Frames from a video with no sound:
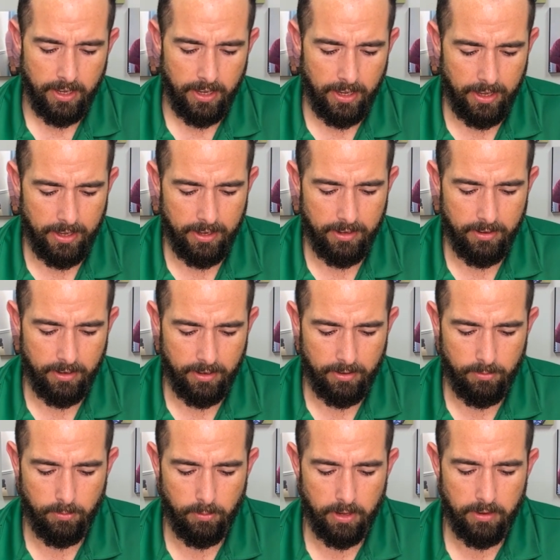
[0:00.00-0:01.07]
And
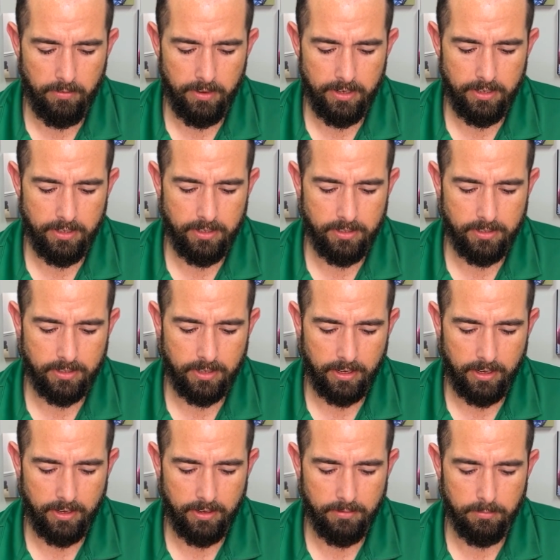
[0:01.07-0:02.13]
one of it is
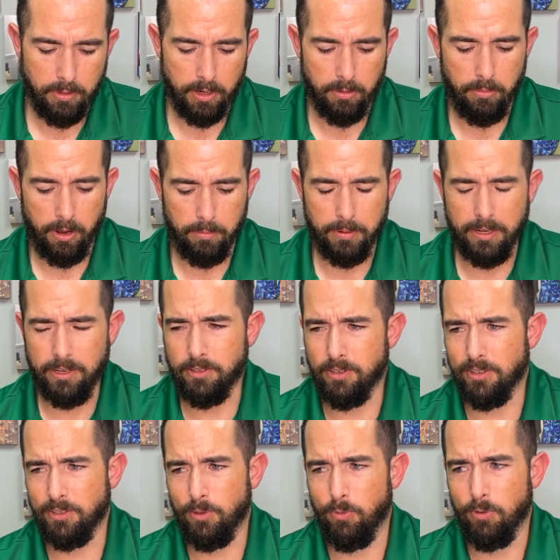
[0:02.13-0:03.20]
Miramar Beach,
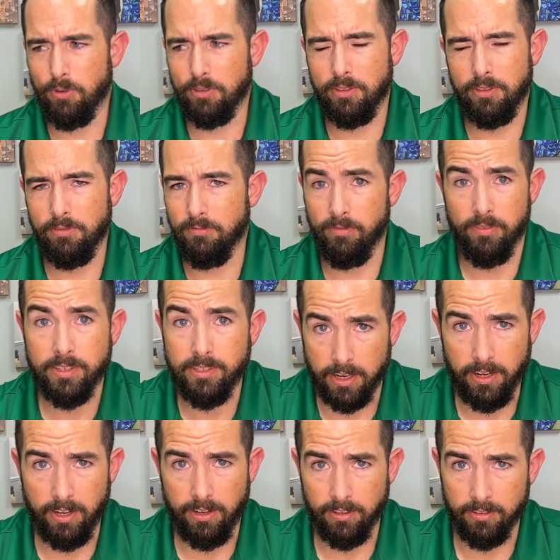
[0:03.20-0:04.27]
is it worth
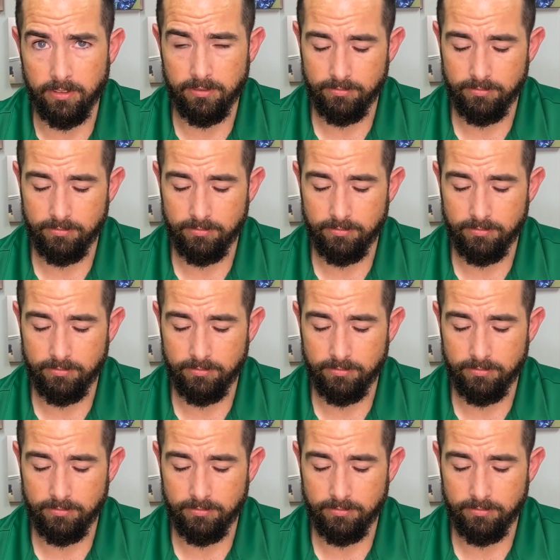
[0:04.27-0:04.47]
visiting?